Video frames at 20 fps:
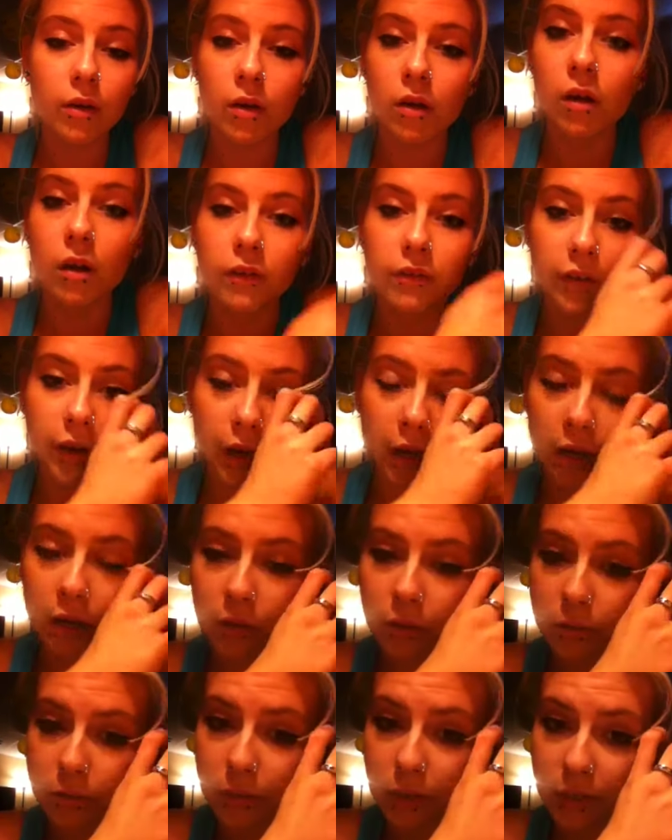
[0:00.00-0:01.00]
Call for
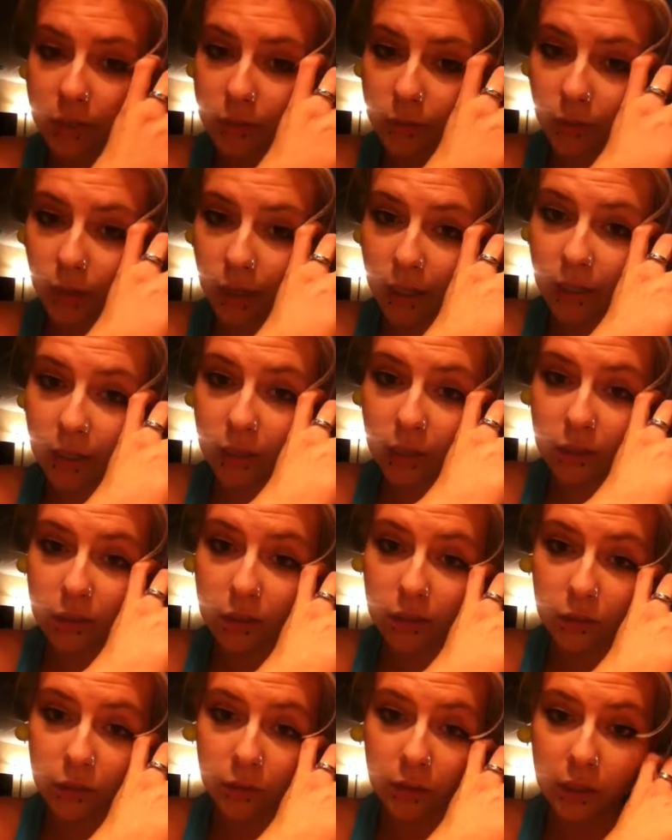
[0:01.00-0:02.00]
help. That's what I did.
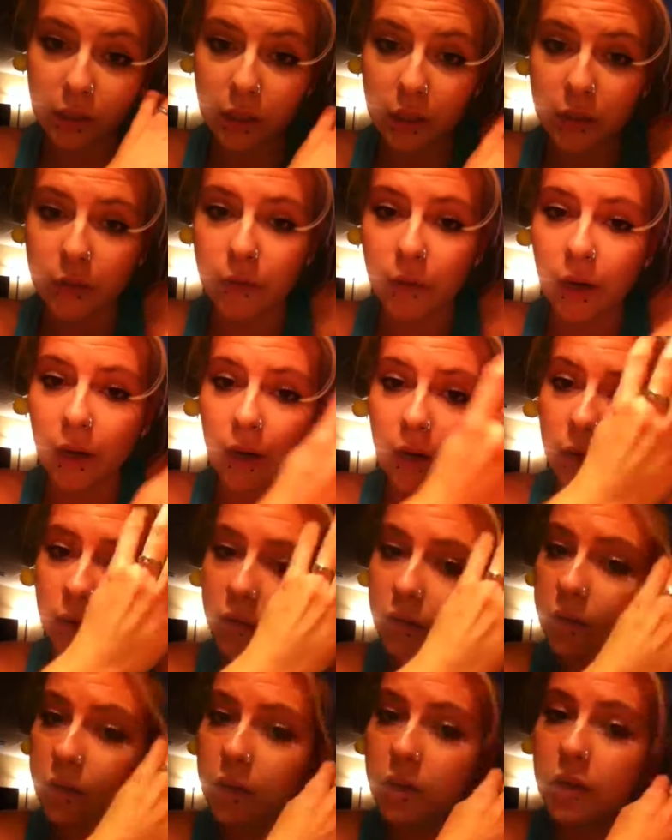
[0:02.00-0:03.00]
That's the only thing I knew how.